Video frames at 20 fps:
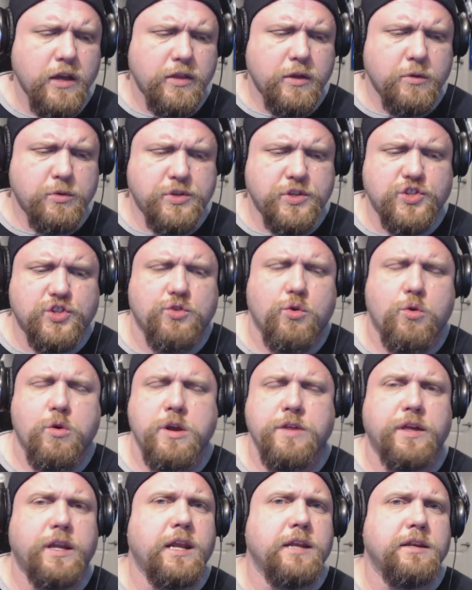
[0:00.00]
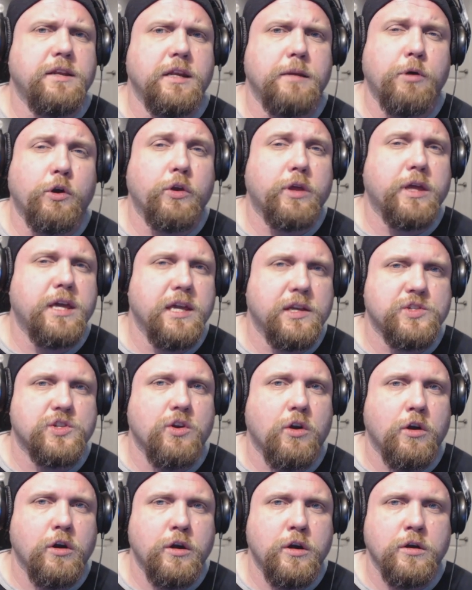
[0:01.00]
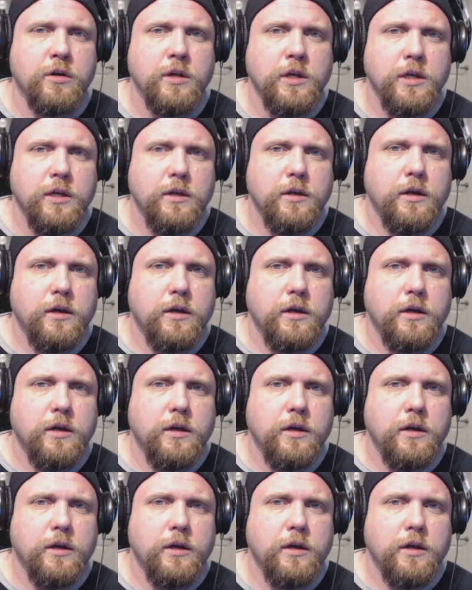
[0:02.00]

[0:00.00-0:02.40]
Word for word: There was a story that I did about a Kickstarter.